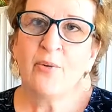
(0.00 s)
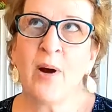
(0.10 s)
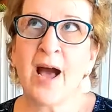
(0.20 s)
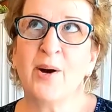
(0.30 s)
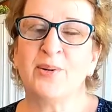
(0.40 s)

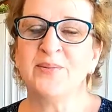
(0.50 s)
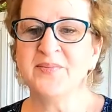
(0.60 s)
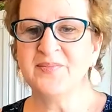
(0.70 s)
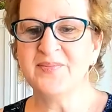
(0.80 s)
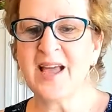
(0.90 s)
Wow,
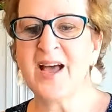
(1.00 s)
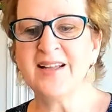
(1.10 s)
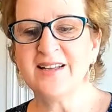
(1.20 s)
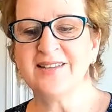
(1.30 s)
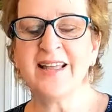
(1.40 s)

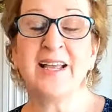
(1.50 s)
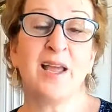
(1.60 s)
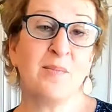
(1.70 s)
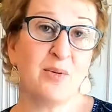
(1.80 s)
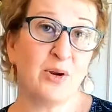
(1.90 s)
that
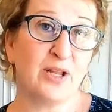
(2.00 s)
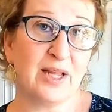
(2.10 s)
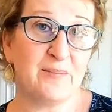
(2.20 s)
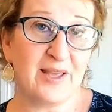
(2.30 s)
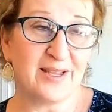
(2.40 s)
gave me
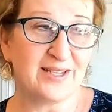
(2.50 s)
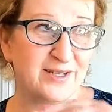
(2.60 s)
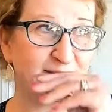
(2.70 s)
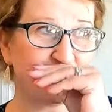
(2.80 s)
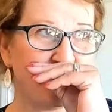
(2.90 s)
really big
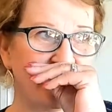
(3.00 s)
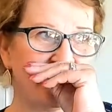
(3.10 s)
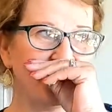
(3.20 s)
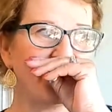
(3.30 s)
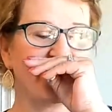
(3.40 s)

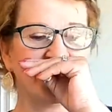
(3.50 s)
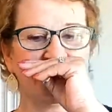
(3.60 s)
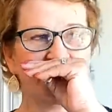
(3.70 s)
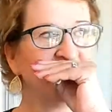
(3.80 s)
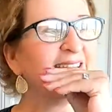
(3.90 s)
goosebumps.
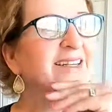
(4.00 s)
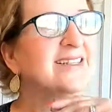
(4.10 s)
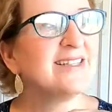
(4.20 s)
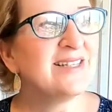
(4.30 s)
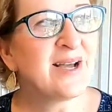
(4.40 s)

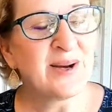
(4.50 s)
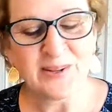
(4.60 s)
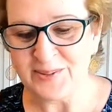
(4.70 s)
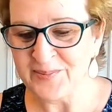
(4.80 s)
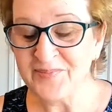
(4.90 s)

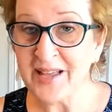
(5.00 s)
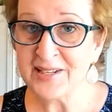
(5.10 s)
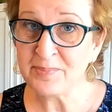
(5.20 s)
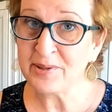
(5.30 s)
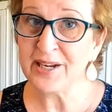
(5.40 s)
So
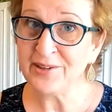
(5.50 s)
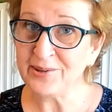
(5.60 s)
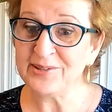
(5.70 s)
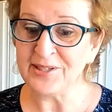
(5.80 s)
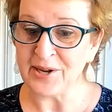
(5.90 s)
that's pretty
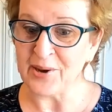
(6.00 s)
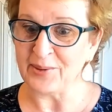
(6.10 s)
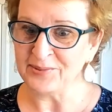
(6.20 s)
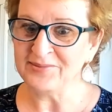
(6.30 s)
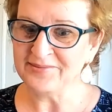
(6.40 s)
cool to
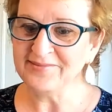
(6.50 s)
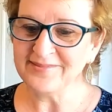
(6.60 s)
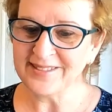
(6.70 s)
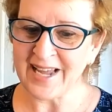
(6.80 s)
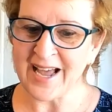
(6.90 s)
know.
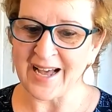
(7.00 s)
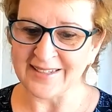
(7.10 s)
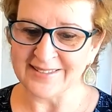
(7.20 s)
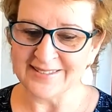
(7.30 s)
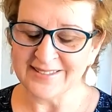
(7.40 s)

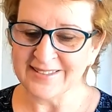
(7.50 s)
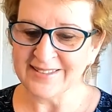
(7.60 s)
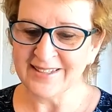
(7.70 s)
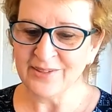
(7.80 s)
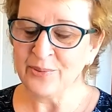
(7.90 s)
Yeah,
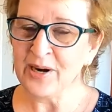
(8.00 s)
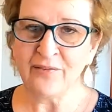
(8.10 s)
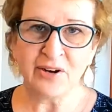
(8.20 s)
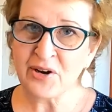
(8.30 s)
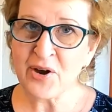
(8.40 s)

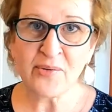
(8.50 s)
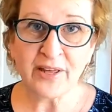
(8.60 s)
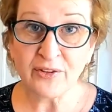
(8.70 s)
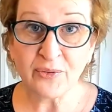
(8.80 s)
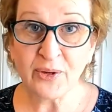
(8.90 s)
whatever you're
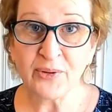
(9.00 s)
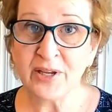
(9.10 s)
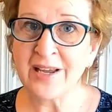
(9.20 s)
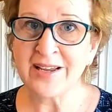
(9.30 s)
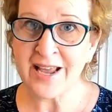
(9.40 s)
going through,
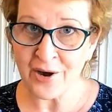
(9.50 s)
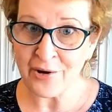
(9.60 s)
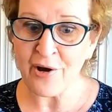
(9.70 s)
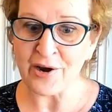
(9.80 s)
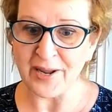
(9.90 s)
you can
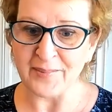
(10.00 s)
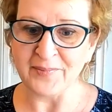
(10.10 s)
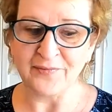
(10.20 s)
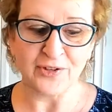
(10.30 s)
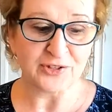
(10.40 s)
count on
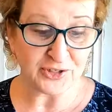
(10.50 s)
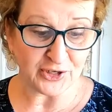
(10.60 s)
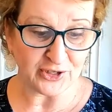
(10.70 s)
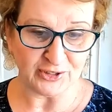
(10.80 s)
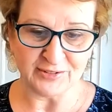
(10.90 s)
him for
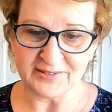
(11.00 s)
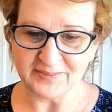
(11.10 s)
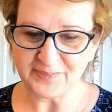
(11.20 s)
sure.